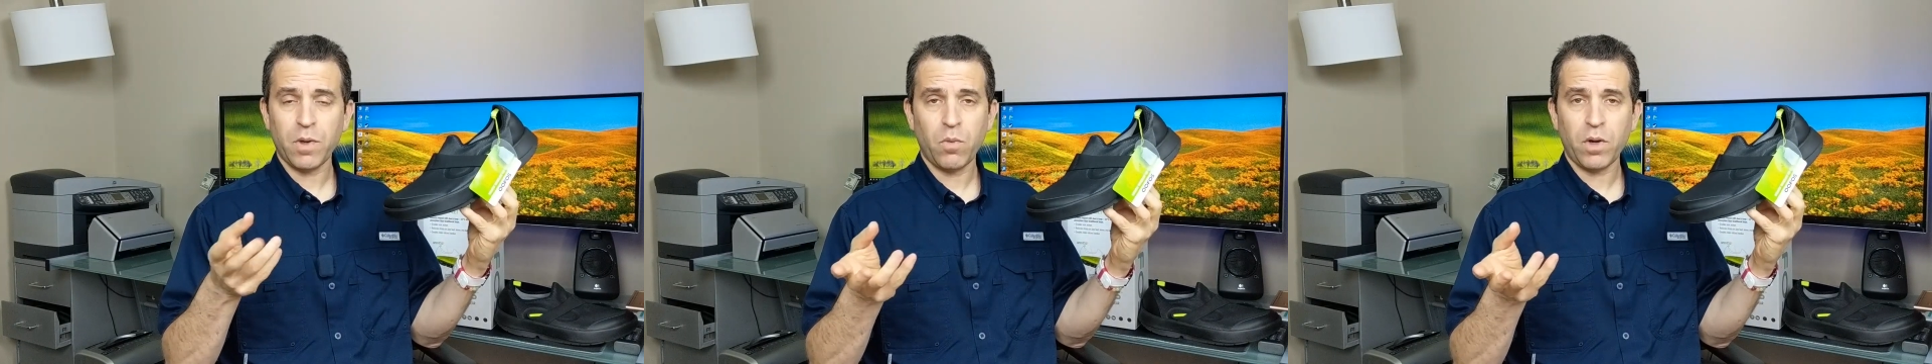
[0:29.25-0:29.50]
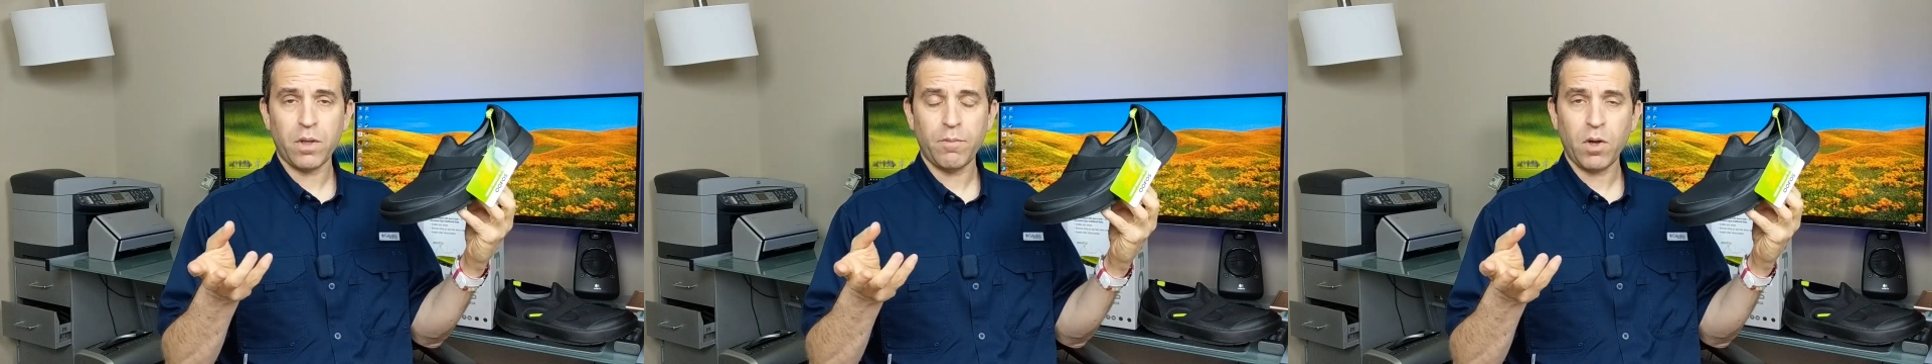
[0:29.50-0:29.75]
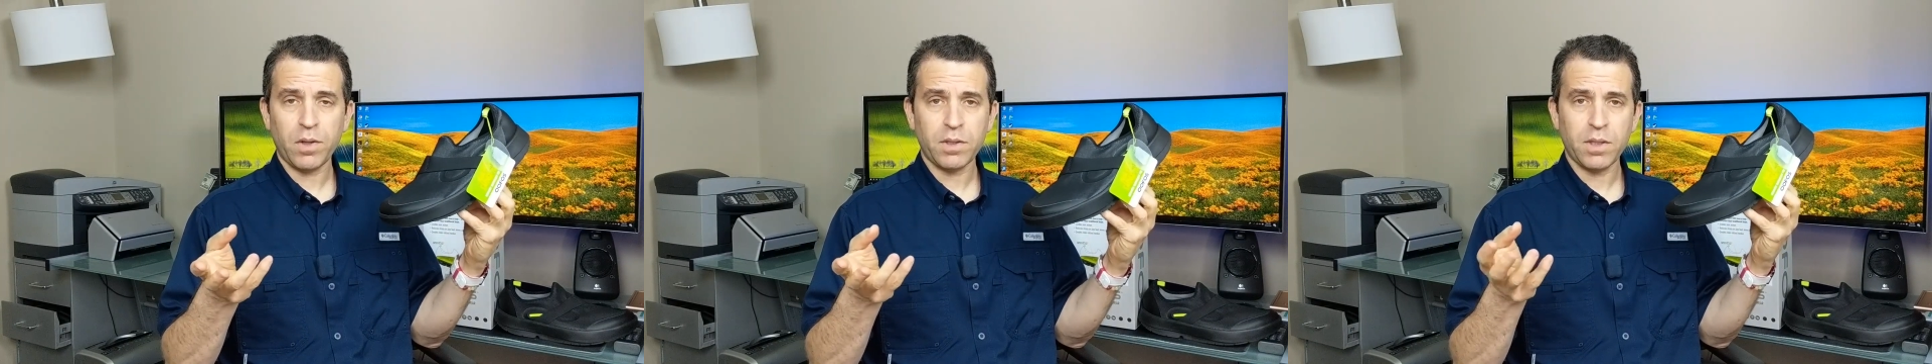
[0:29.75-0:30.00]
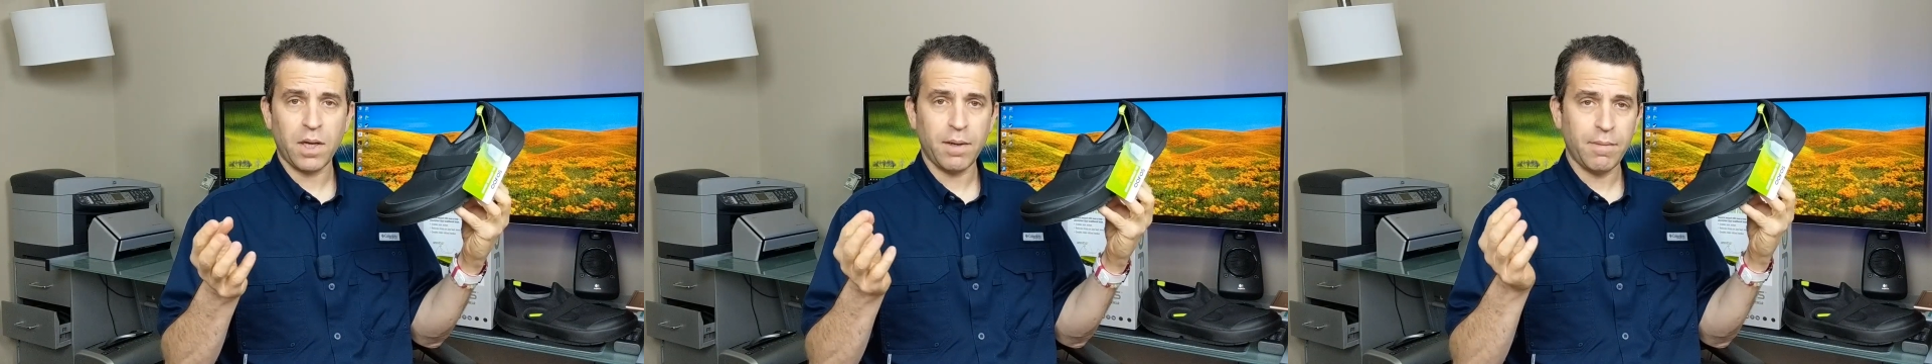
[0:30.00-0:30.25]
I wear them all the
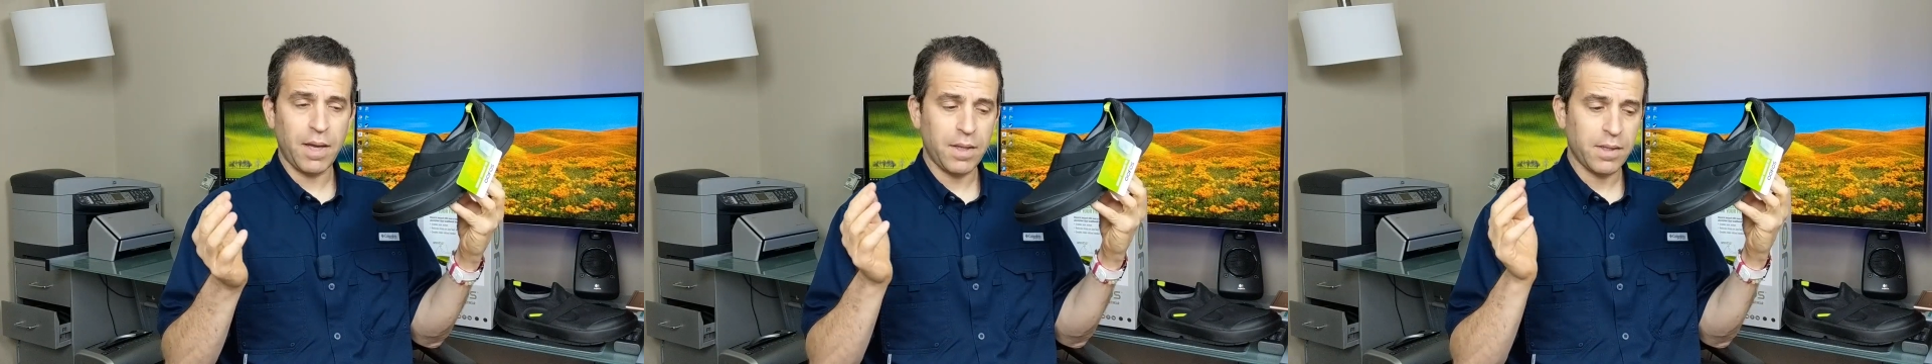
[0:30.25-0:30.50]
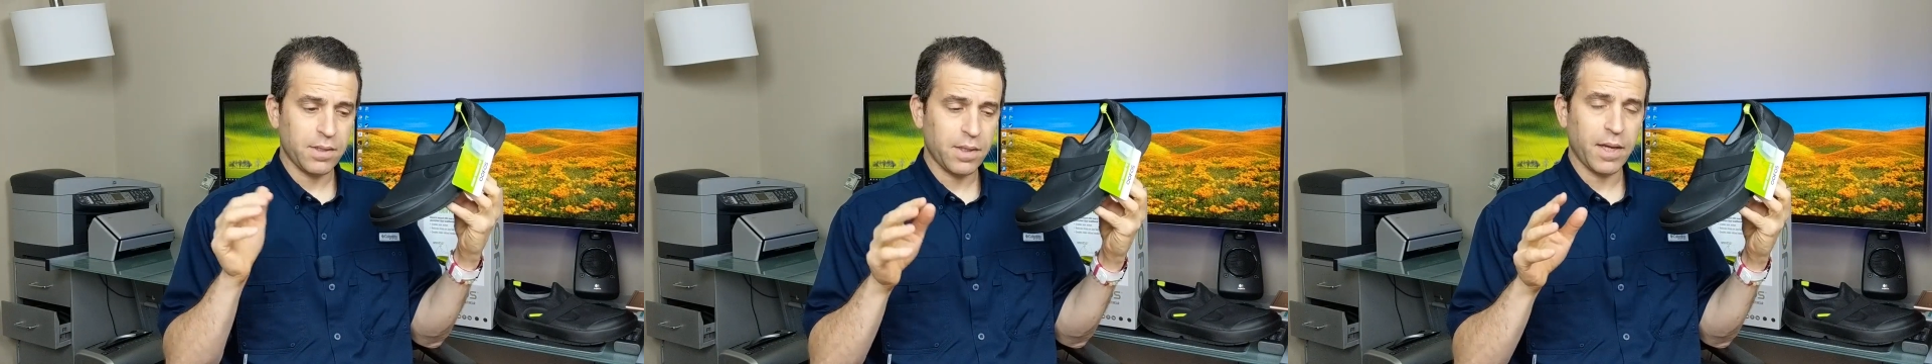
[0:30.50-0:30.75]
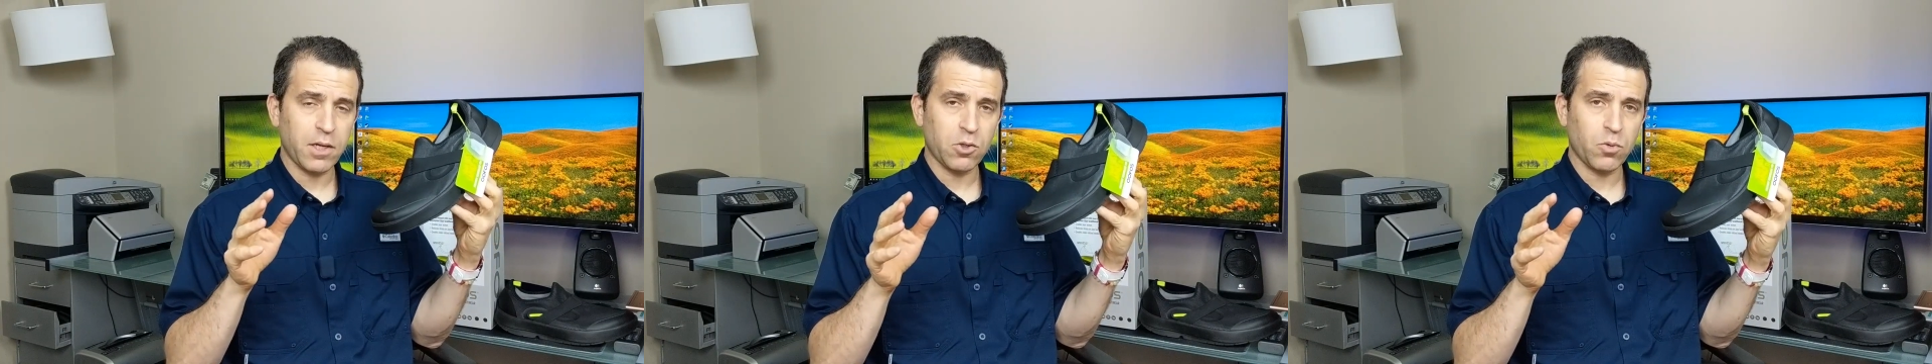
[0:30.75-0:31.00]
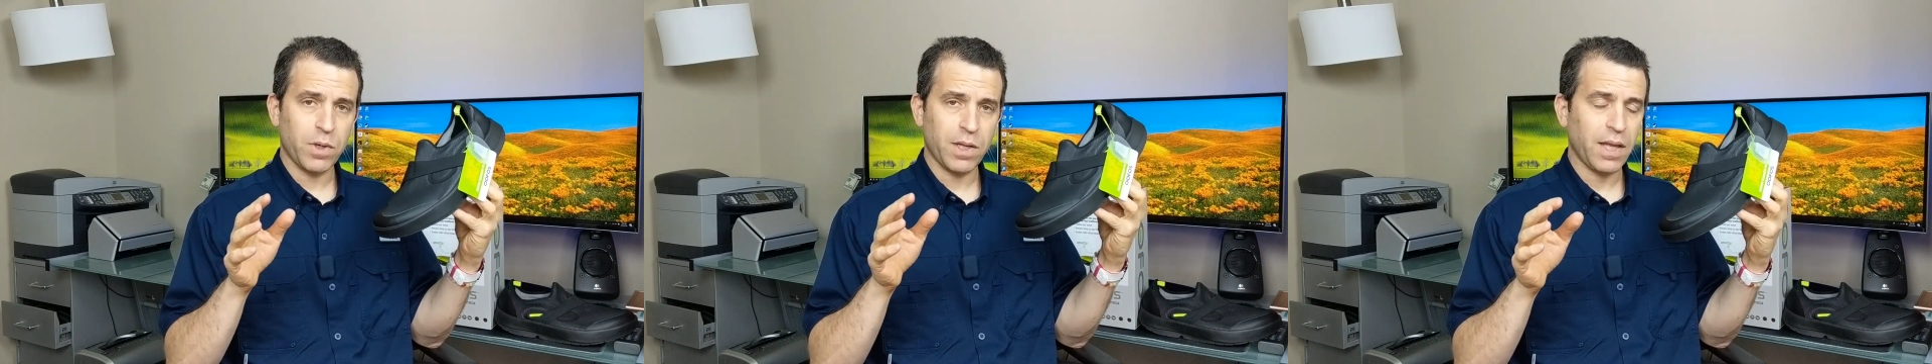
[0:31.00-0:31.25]
time, and the sliders
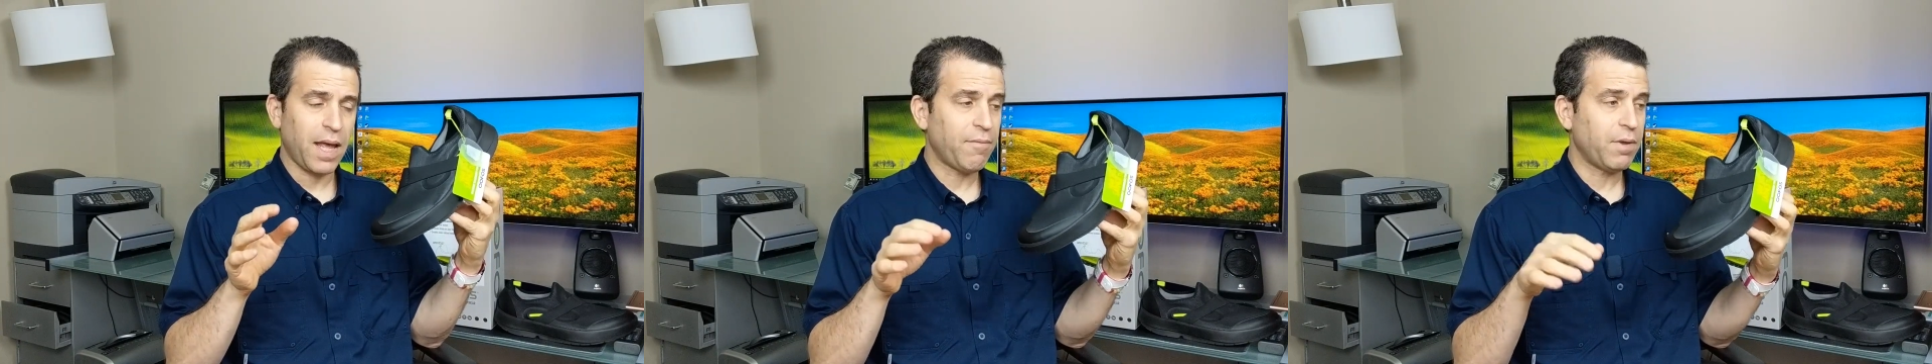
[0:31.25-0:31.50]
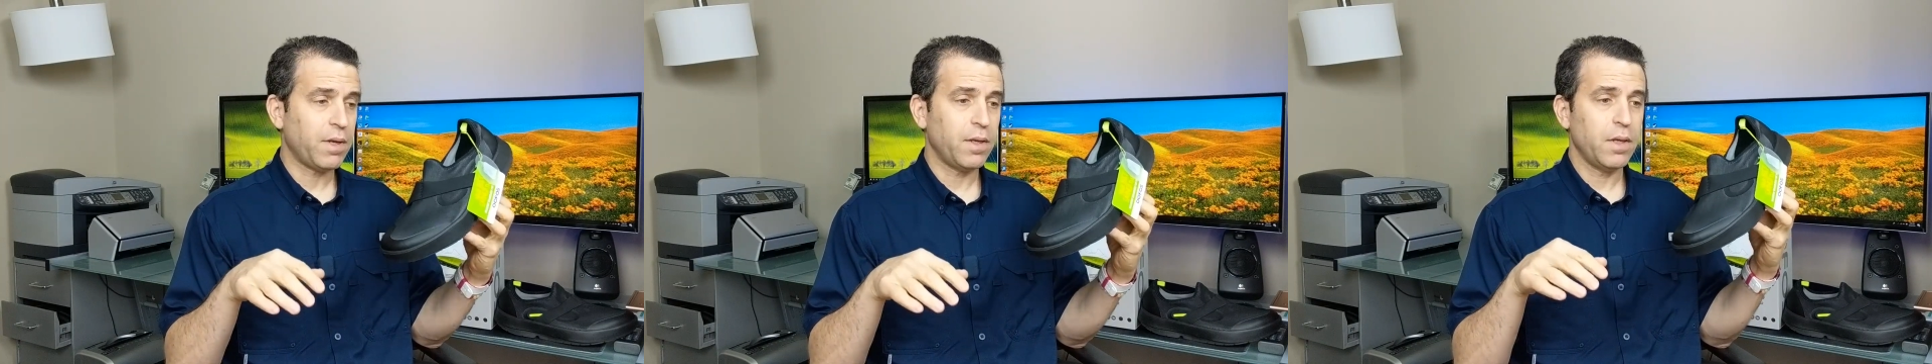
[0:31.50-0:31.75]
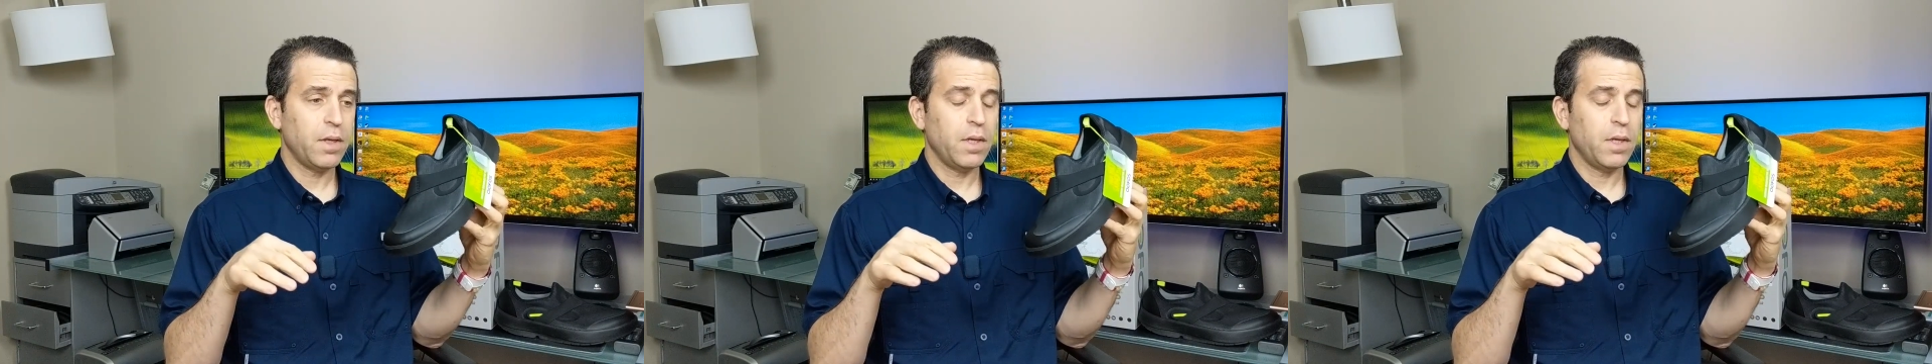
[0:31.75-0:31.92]
were an eleven,